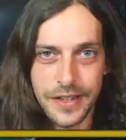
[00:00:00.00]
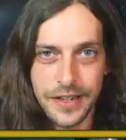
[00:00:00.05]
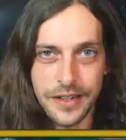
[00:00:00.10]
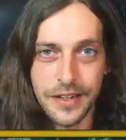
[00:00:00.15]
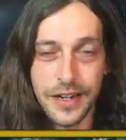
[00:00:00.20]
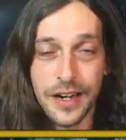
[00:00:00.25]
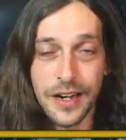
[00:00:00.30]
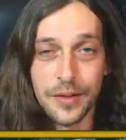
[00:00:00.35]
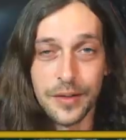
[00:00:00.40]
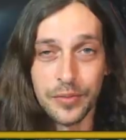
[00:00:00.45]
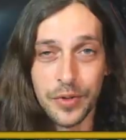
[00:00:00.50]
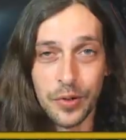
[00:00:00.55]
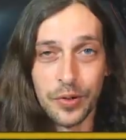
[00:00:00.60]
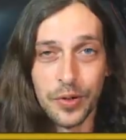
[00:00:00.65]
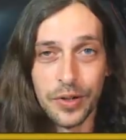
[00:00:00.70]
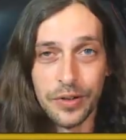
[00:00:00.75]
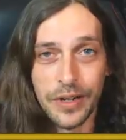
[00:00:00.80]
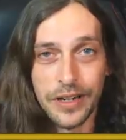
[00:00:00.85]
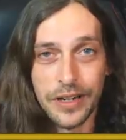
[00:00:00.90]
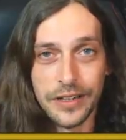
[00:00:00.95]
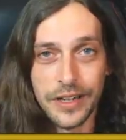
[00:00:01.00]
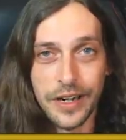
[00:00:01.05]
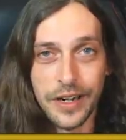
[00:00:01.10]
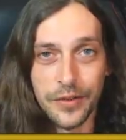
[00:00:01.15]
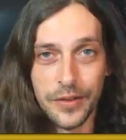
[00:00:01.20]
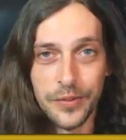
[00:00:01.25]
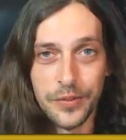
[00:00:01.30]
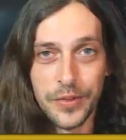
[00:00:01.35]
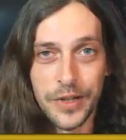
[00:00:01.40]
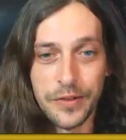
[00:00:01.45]
kind of broken right now
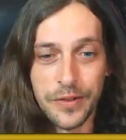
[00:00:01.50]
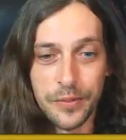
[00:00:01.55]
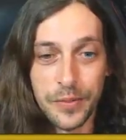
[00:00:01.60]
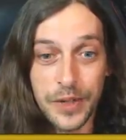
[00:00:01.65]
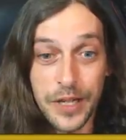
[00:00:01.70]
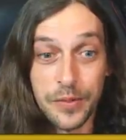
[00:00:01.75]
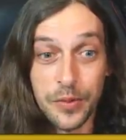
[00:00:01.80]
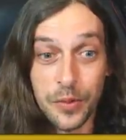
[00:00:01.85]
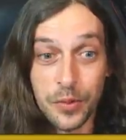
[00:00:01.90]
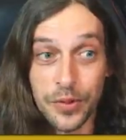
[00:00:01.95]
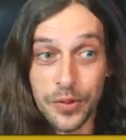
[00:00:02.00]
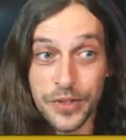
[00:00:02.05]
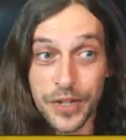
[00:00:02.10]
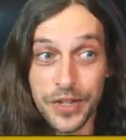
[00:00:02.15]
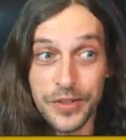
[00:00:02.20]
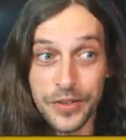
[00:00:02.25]
in PvP, but we'll touch on